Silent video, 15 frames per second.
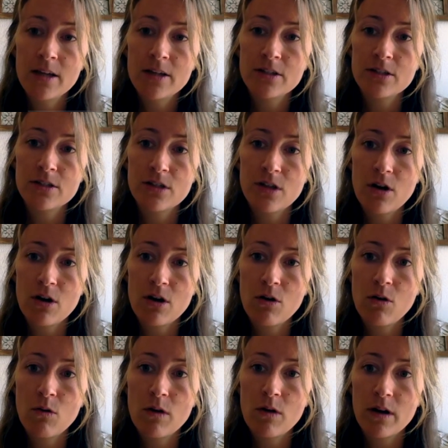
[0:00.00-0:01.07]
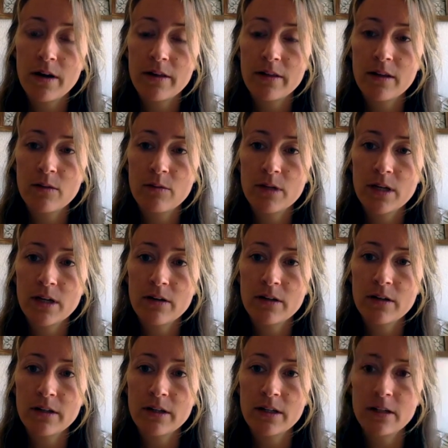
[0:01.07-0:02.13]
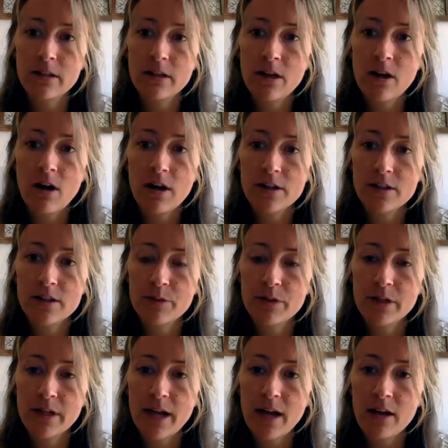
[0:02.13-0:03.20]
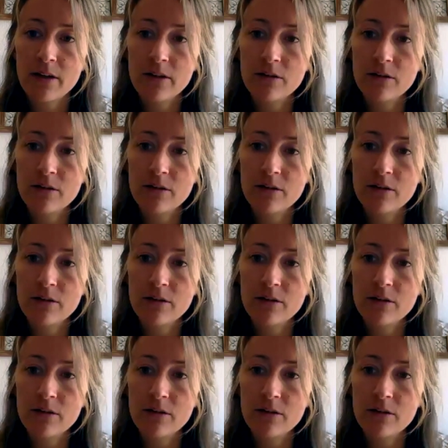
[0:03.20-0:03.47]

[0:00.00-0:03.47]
So I think we calculated the cost per gallon of